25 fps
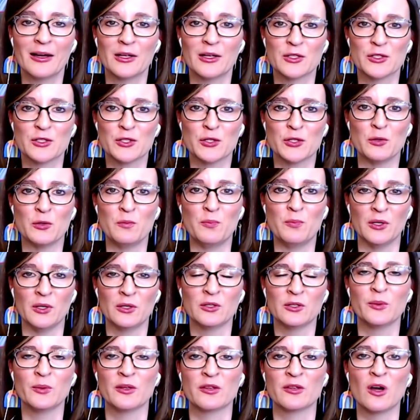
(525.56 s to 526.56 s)
uh, to
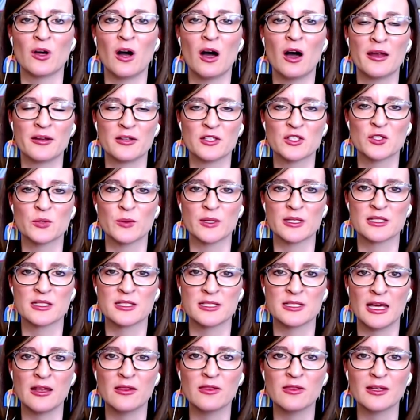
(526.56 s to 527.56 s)
build with God and to
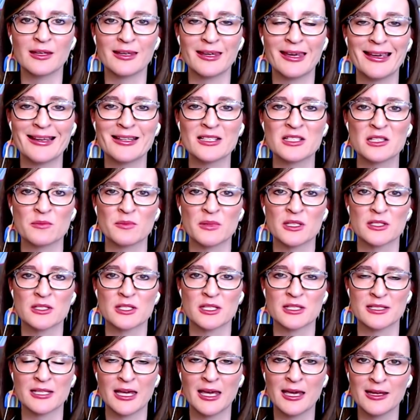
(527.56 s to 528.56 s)
extend the kingdom and
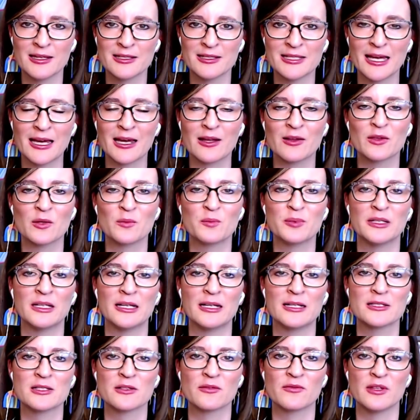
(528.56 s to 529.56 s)
to tear down the
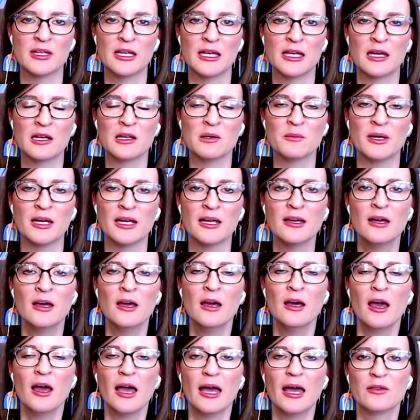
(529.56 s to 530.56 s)
plans of the enemy,
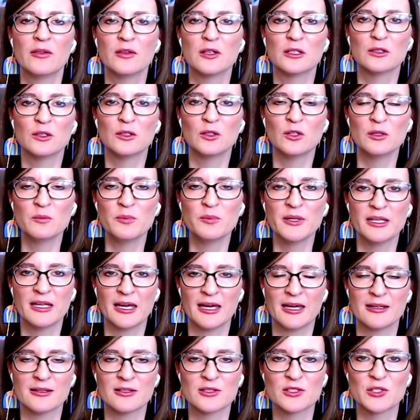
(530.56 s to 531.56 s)
and the Lord
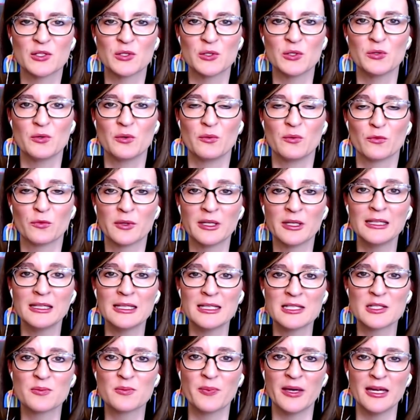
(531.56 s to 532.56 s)
began began to
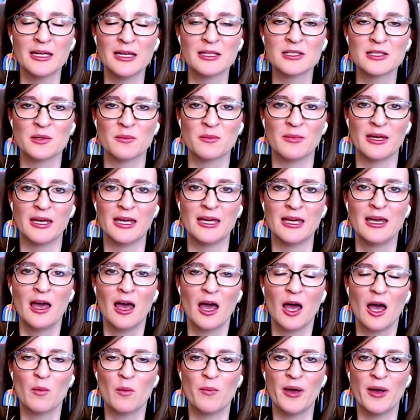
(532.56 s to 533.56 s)
really speak to me
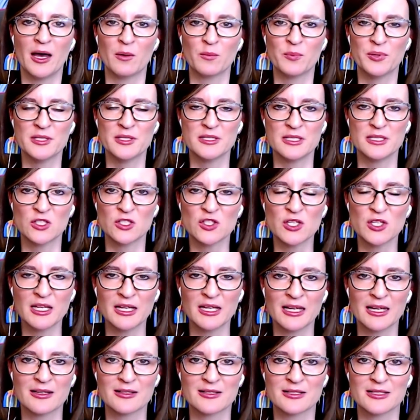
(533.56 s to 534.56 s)
about
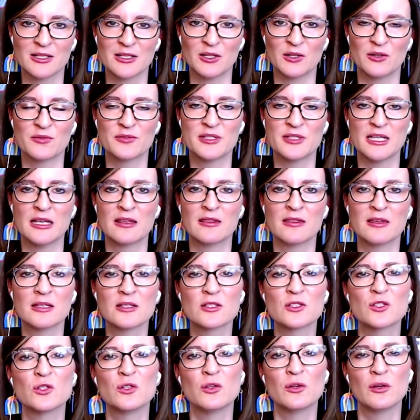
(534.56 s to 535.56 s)
positioning ourselves in
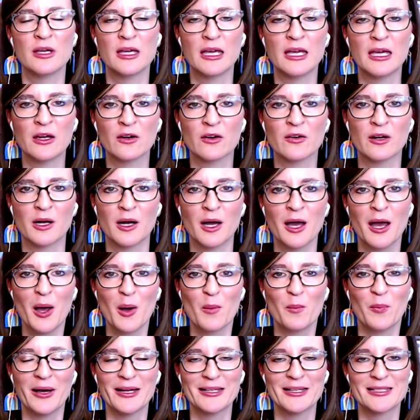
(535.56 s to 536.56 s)
this new era
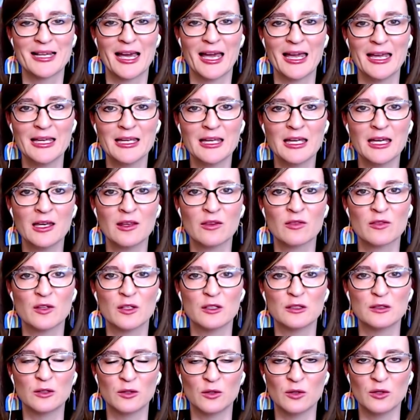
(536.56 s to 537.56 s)
by taking
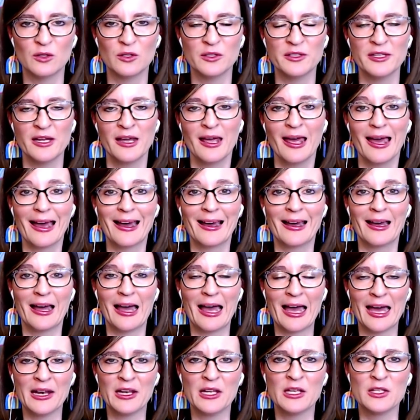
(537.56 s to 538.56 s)
the Lord uh,
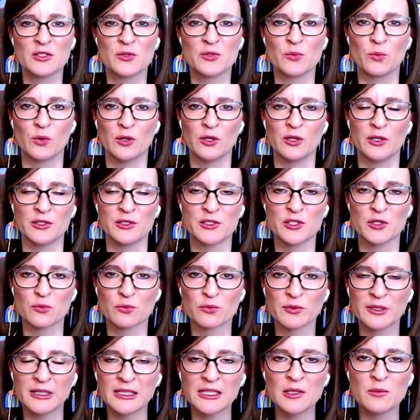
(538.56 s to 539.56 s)
at His word, to
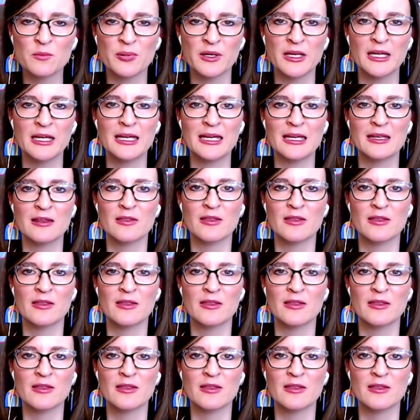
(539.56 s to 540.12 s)
really be